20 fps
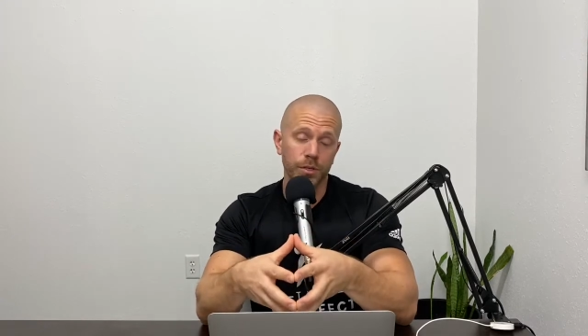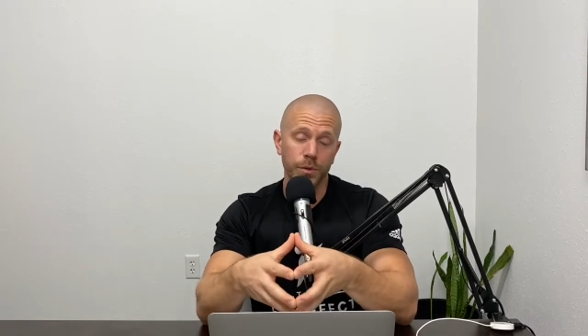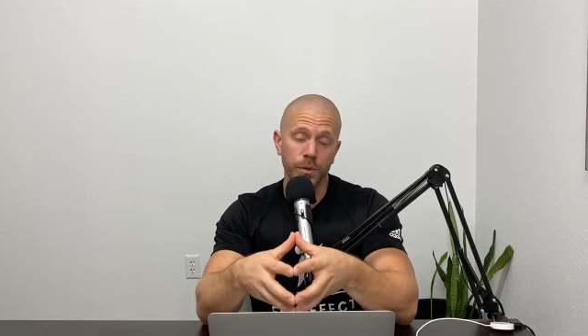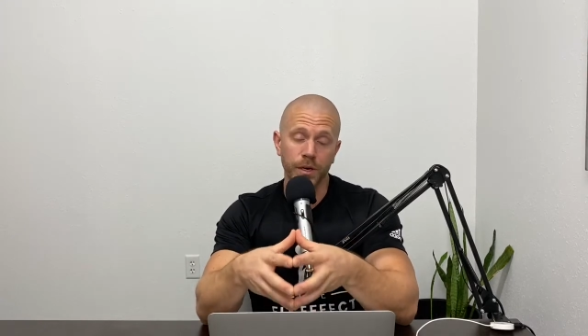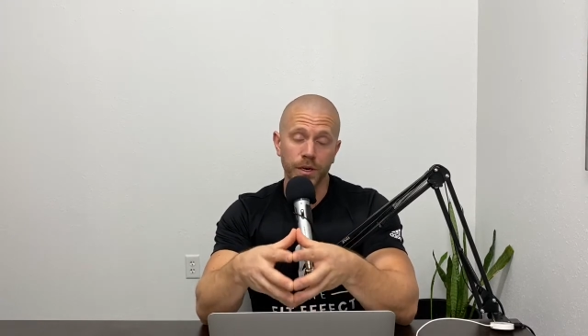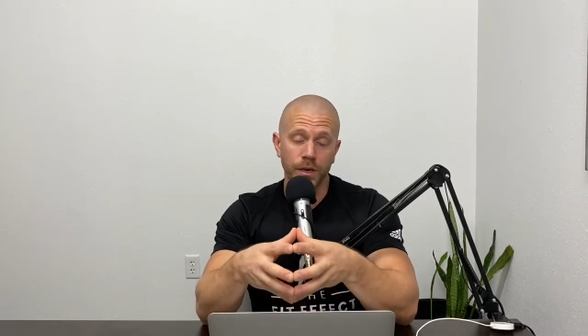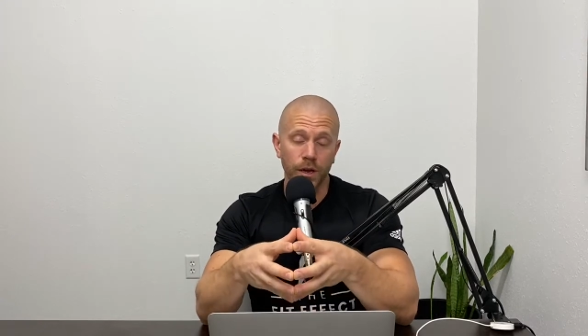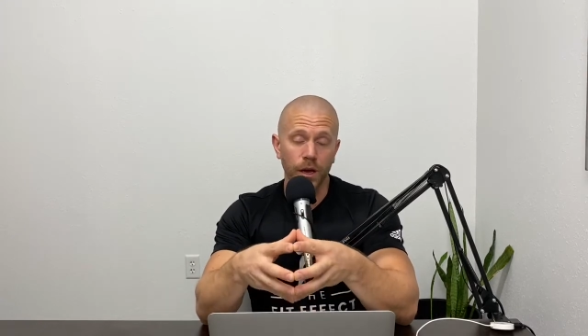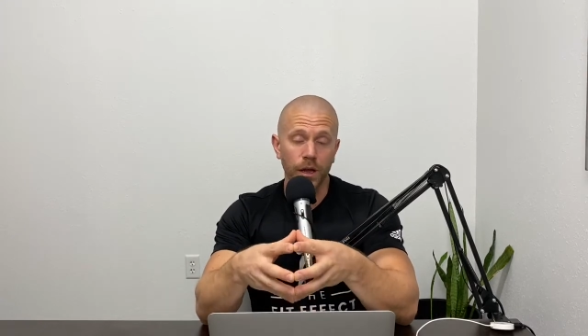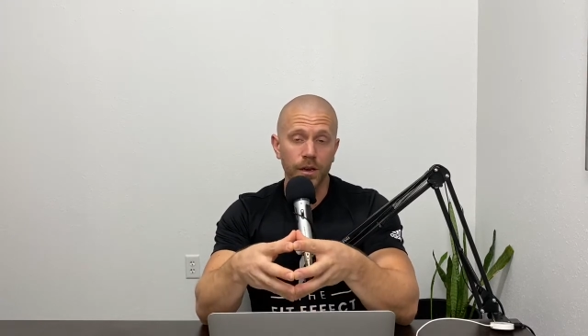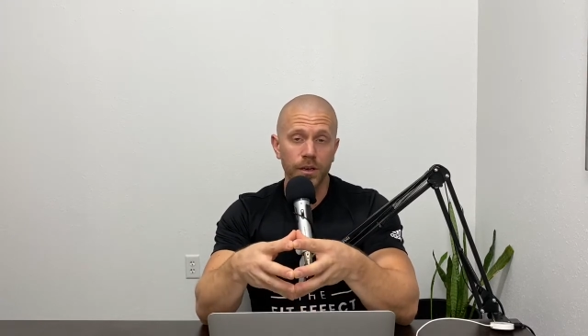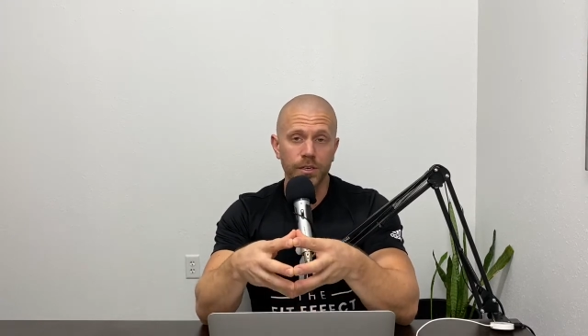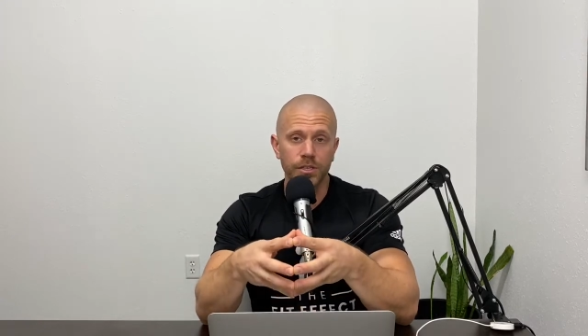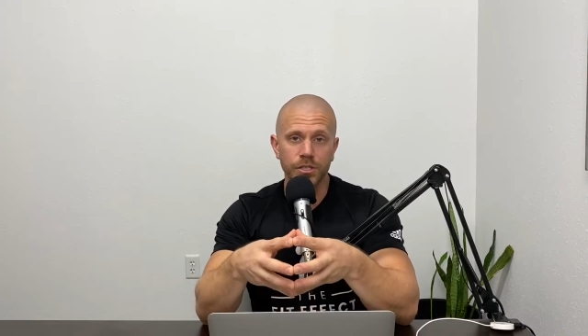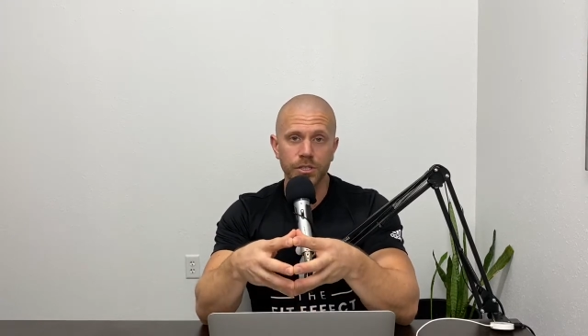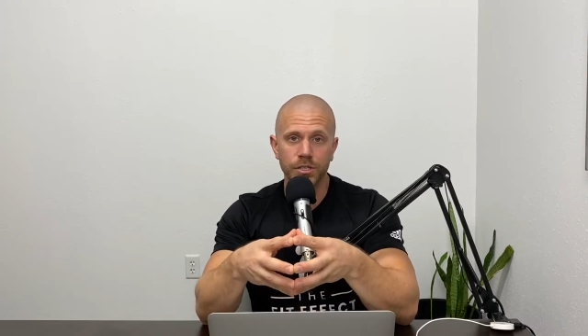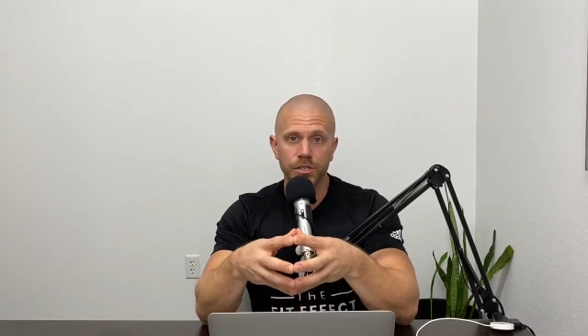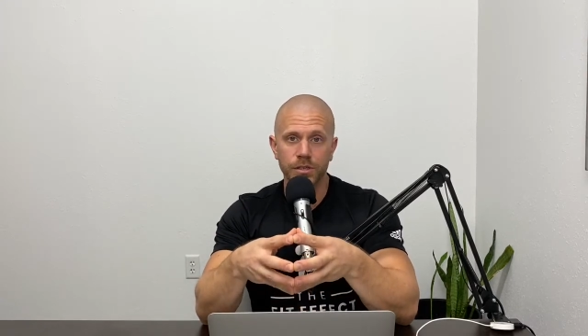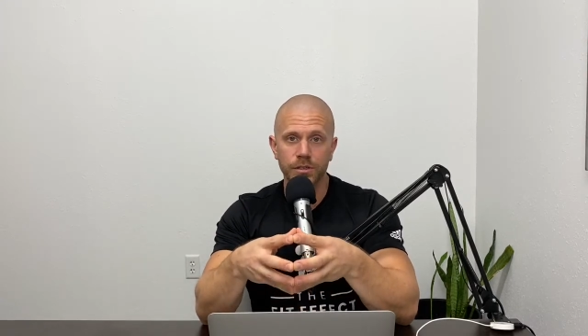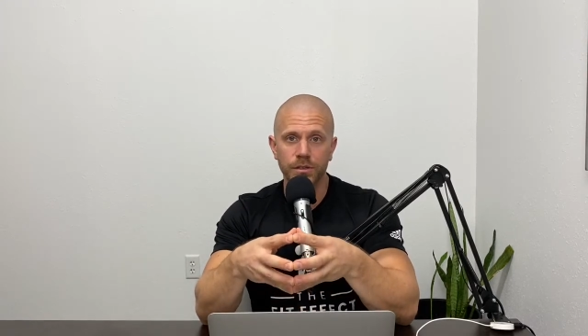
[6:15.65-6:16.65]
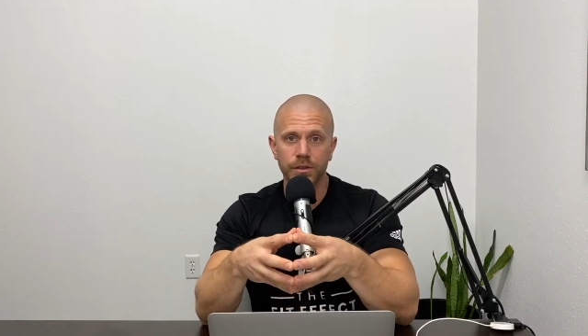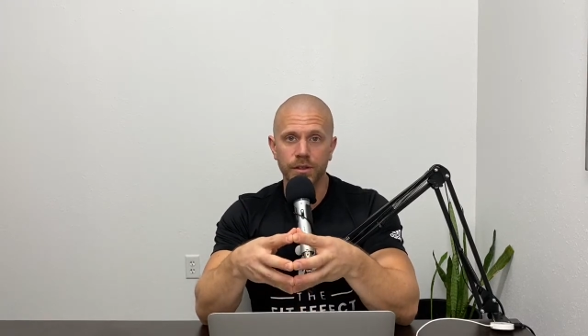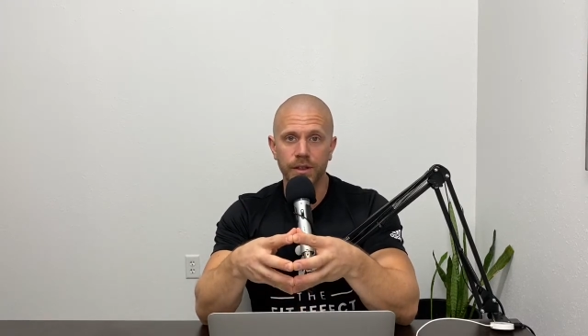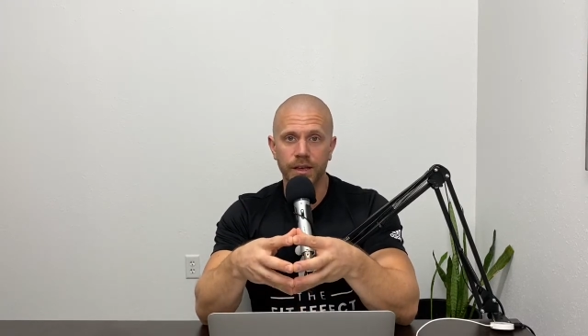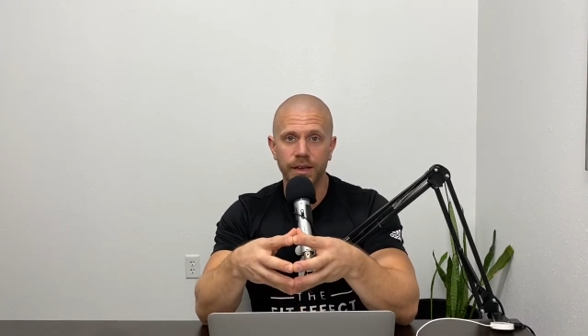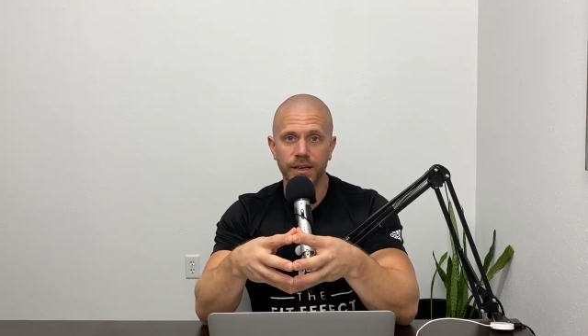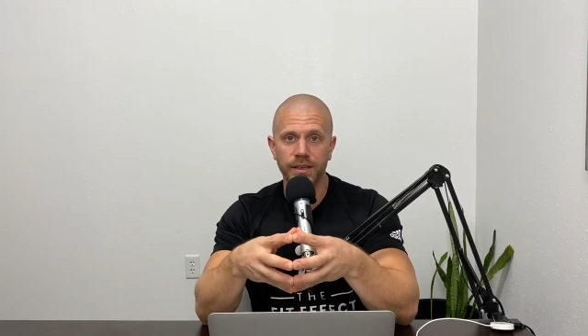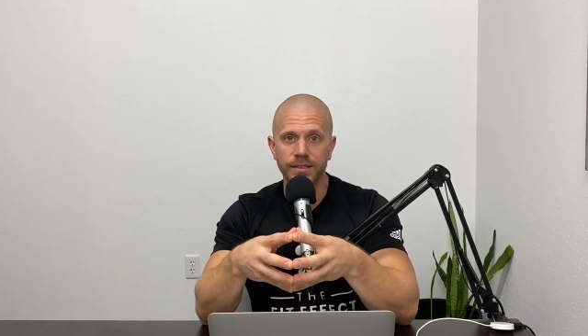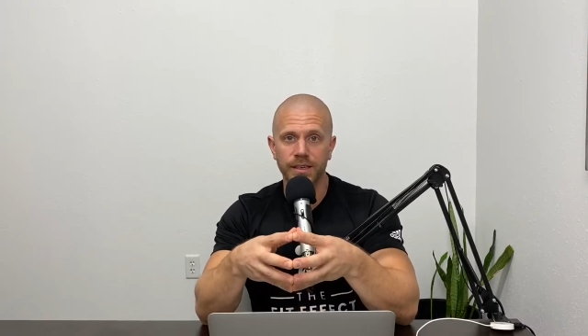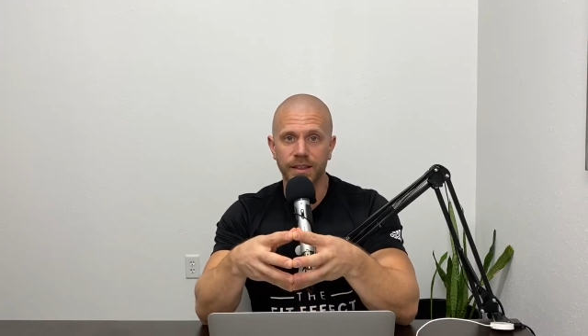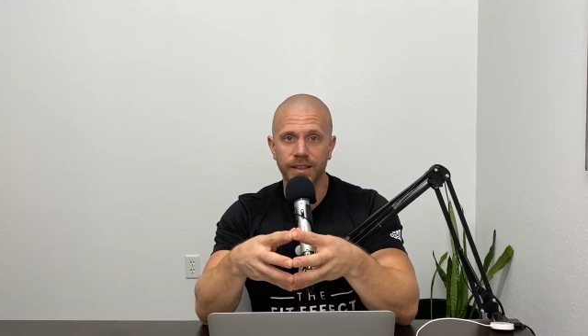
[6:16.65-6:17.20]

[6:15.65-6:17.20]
to acknowledge things.